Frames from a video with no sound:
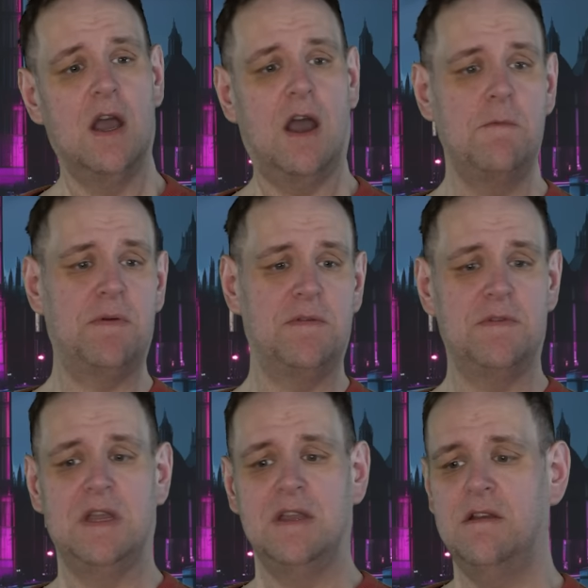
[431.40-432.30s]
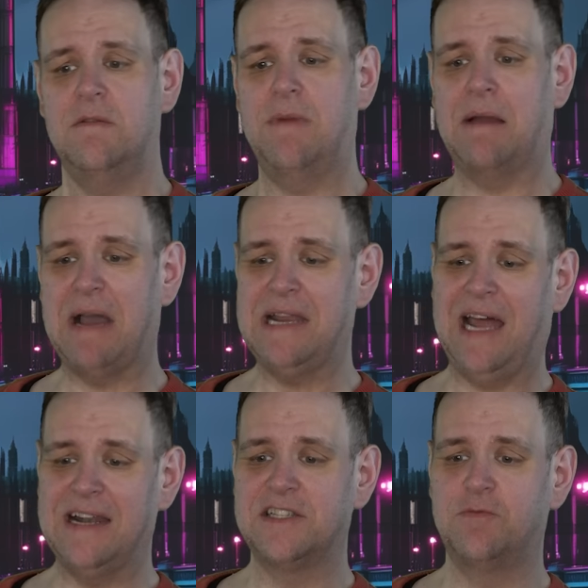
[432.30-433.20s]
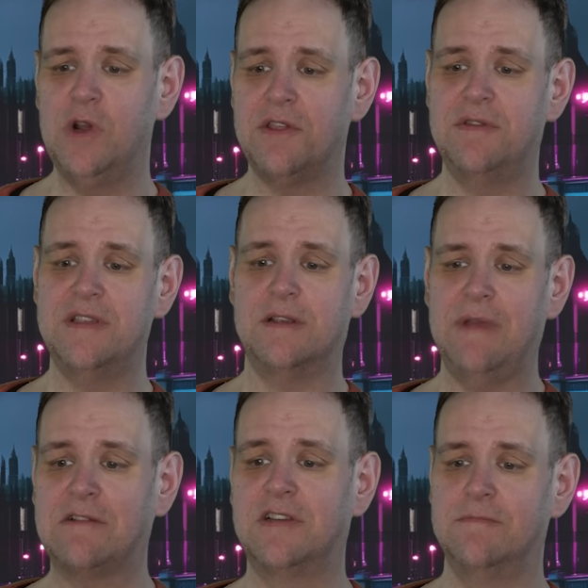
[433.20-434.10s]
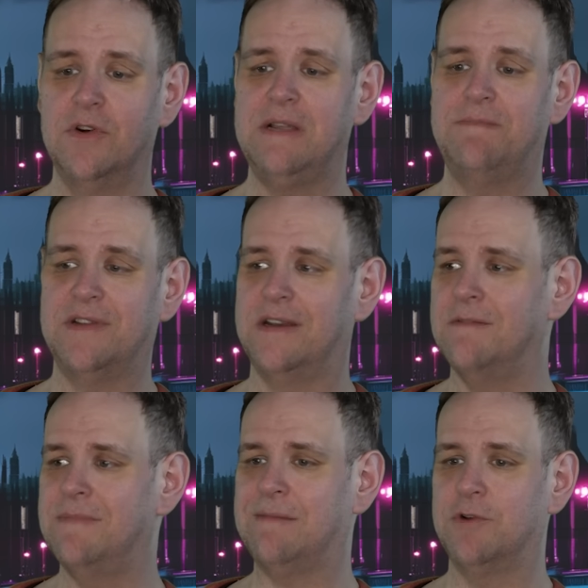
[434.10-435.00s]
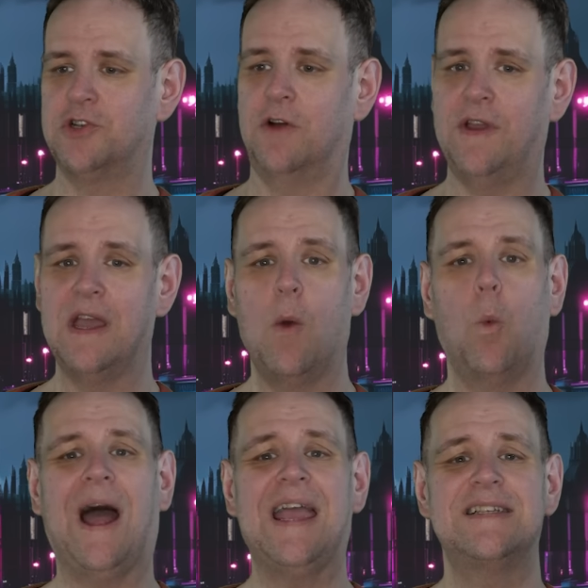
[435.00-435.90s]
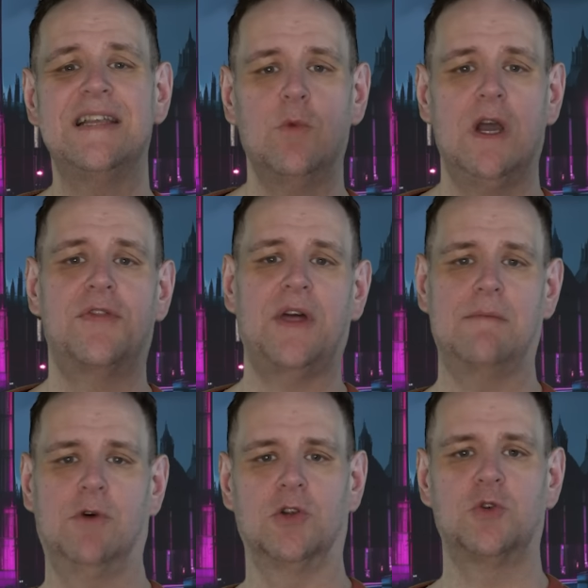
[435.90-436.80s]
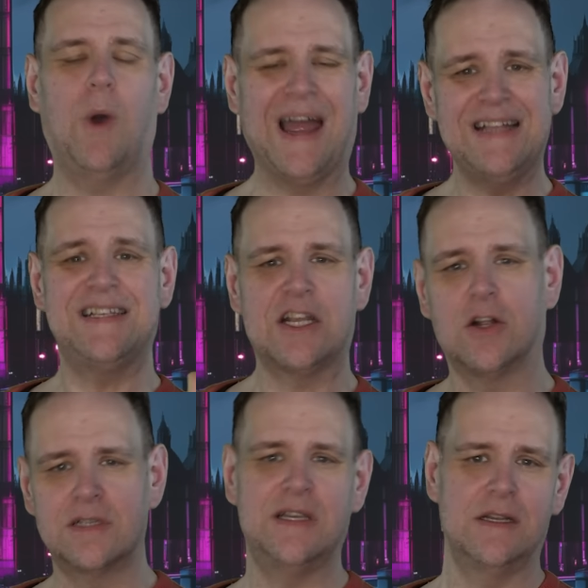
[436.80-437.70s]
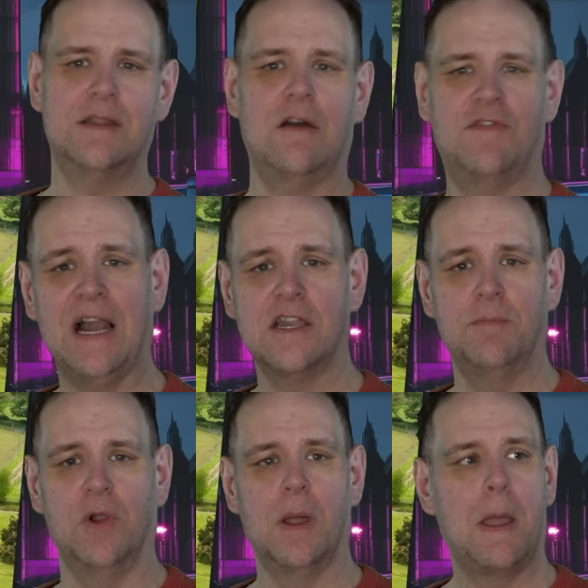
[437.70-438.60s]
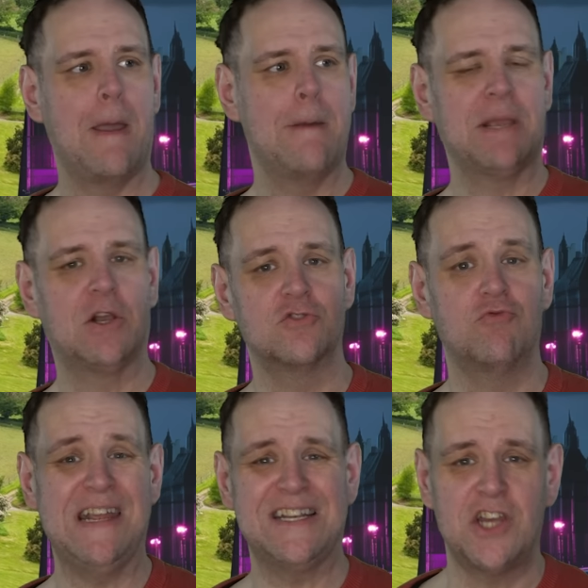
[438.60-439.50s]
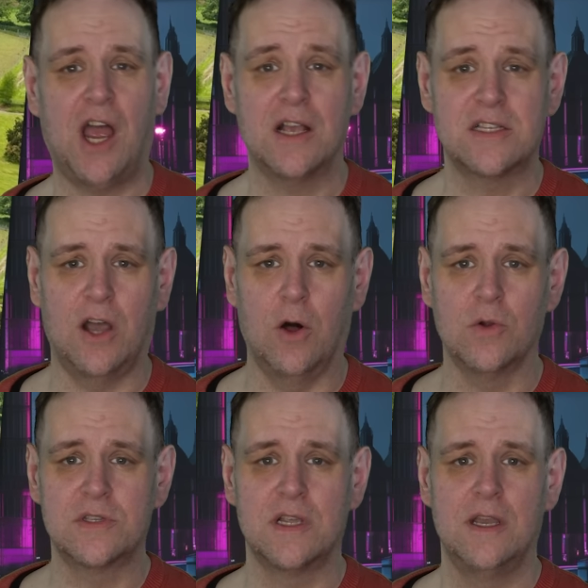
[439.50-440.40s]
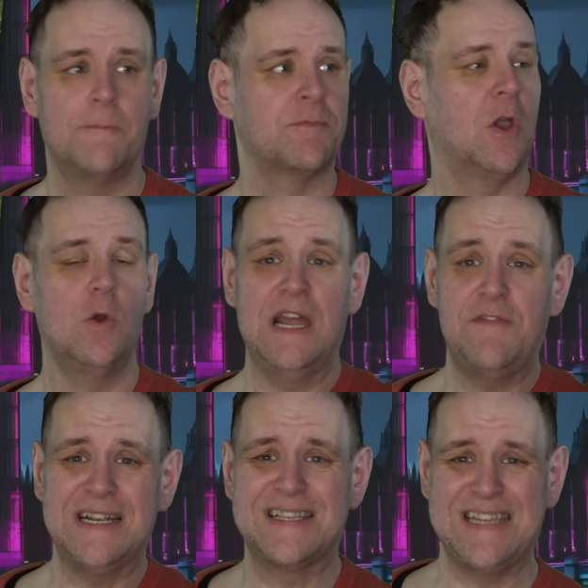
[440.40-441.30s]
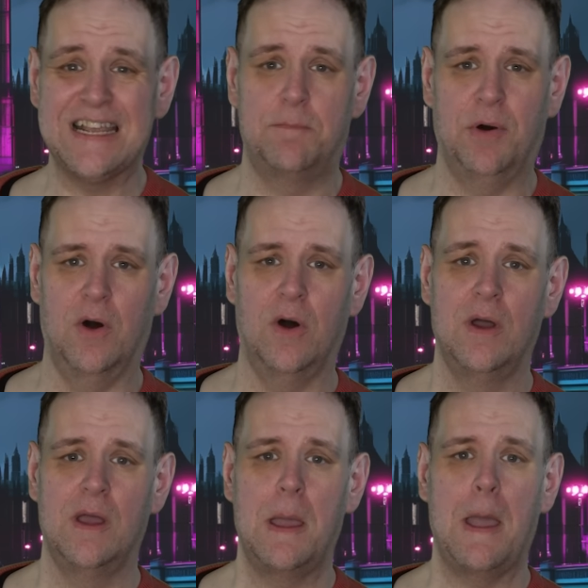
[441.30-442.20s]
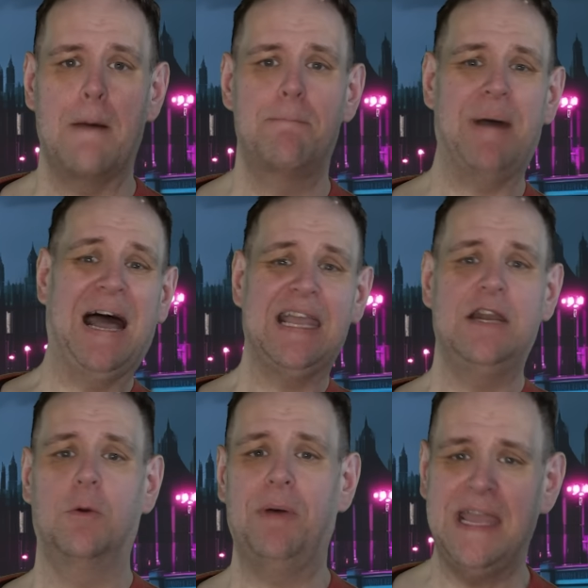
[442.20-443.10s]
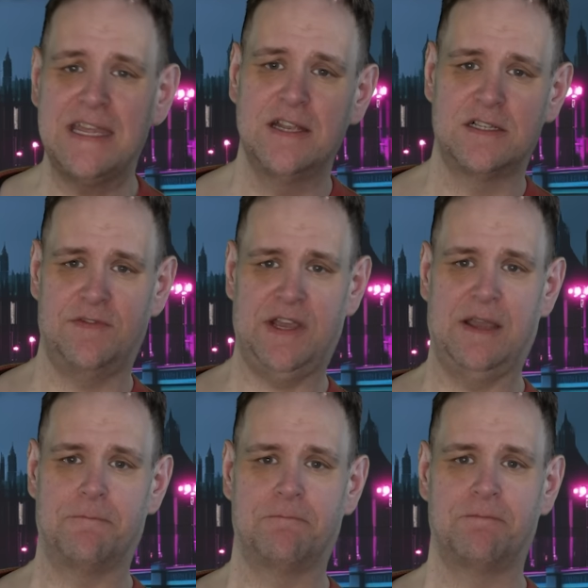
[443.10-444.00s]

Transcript: oh, but the, you know, my, my land's worth this amount of money, but I don't make much of it. Why is it worth that much? Why is it considered that valuable? Because rich arseholes who live in Singapore are buying up acres of it.